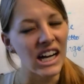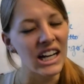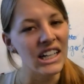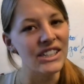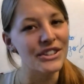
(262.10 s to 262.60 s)

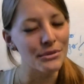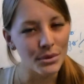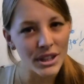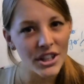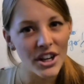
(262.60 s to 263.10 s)
it's
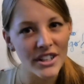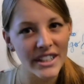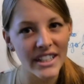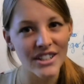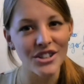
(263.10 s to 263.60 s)
really hard to
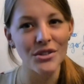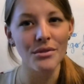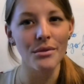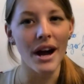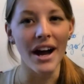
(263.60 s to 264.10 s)
get
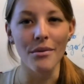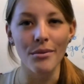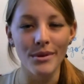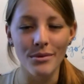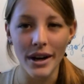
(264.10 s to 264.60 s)
into. I
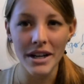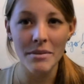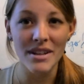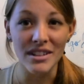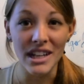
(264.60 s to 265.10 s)
would
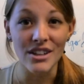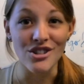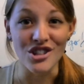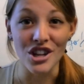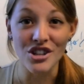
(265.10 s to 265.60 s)
recommend not
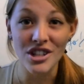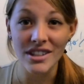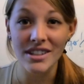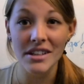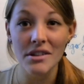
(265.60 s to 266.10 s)
judging
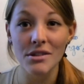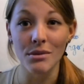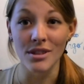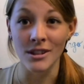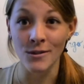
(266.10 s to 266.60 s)
the series
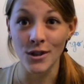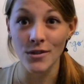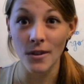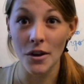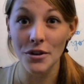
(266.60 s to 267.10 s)
with this first
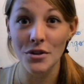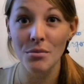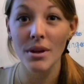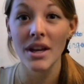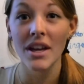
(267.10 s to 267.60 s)

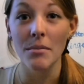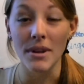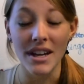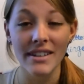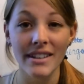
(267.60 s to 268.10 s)
volume
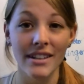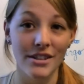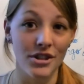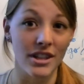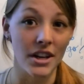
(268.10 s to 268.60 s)
because it
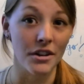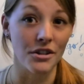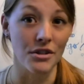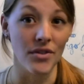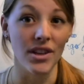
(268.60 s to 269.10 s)
is just
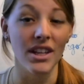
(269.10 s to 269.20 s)
character-driven.